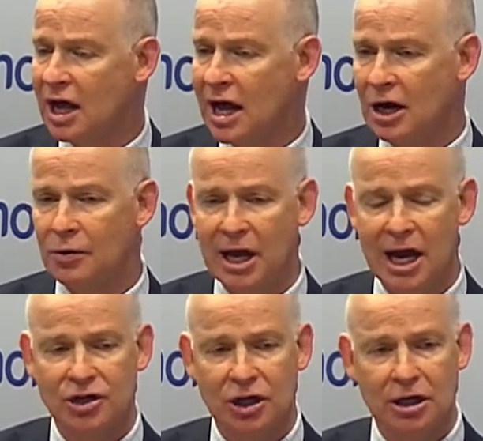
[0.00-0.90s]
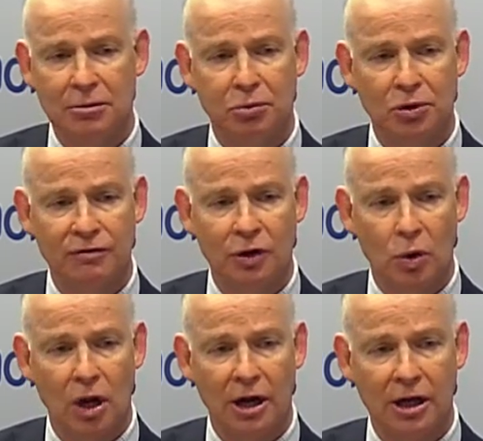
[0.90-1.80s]
How do we actually improve the
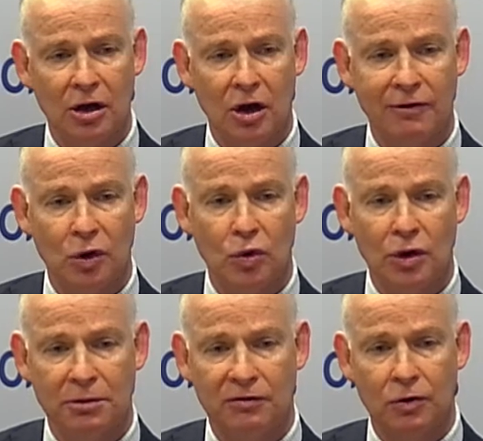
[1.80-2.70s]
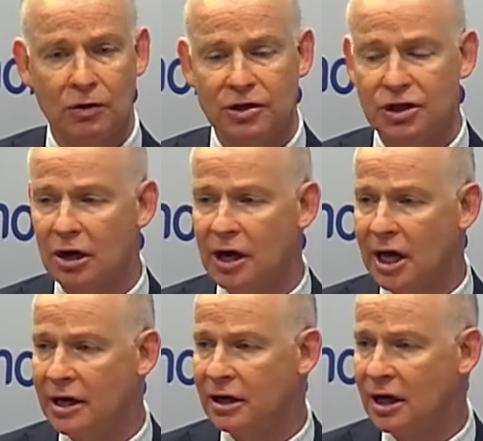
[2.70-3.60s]
quality of an organ before it's
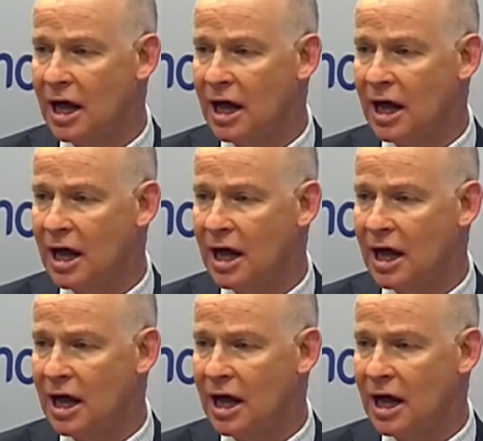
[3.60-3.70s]
donated,